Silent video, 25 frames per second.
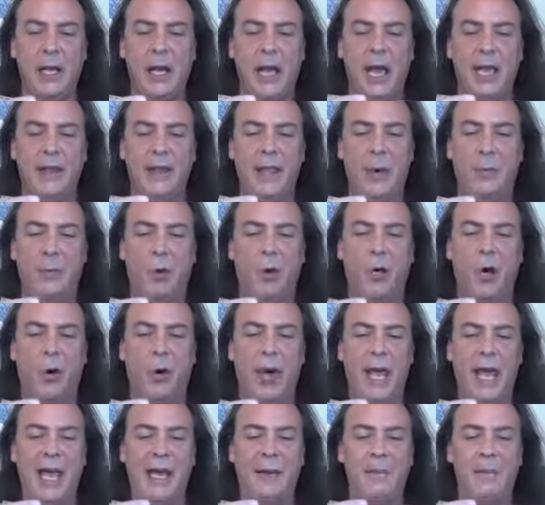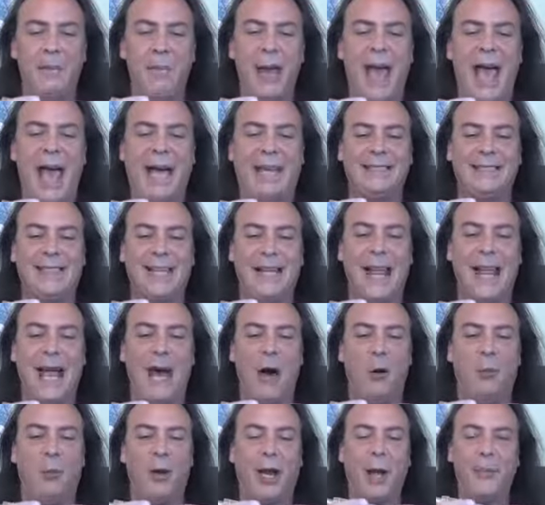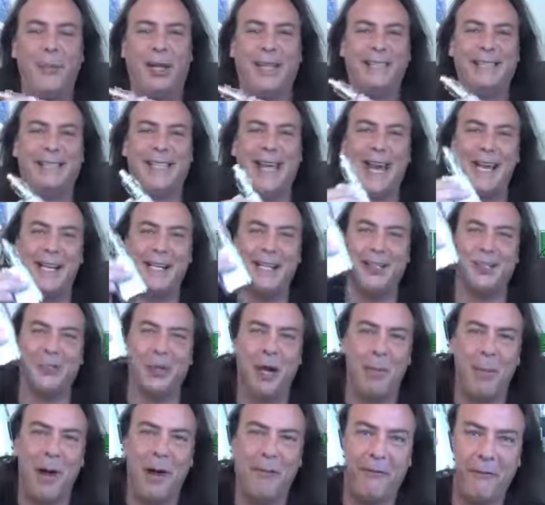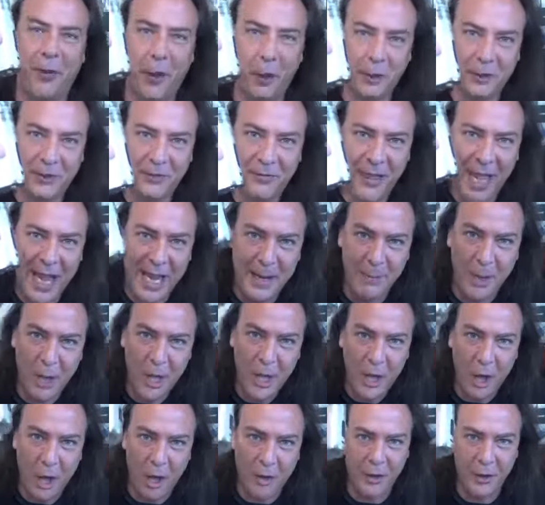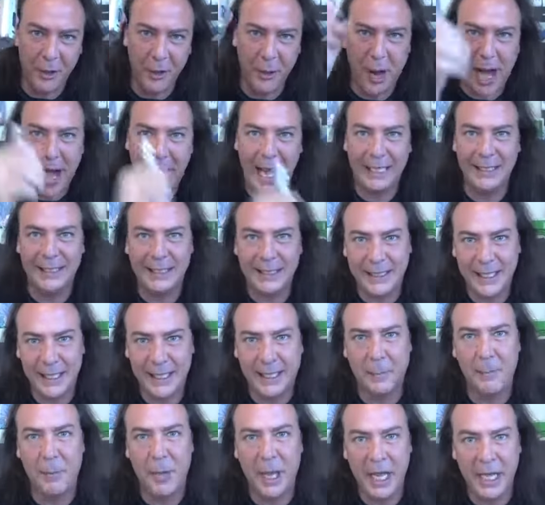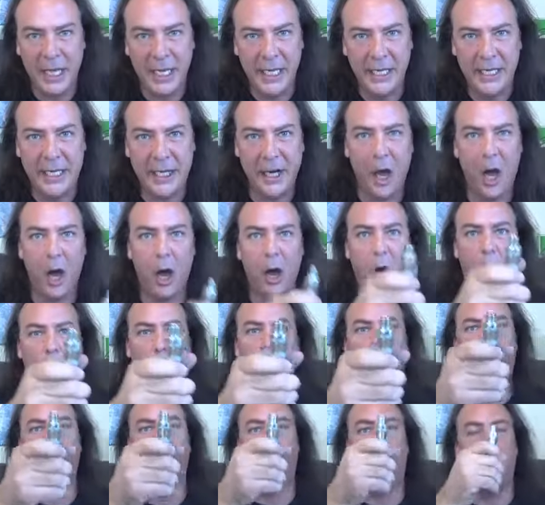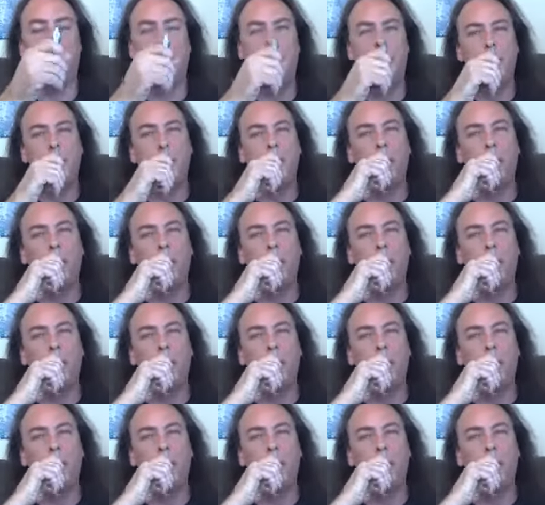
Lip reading: And then we'll go ahead and max it out. But I'm excited to try my first vape on the new iStick Pico.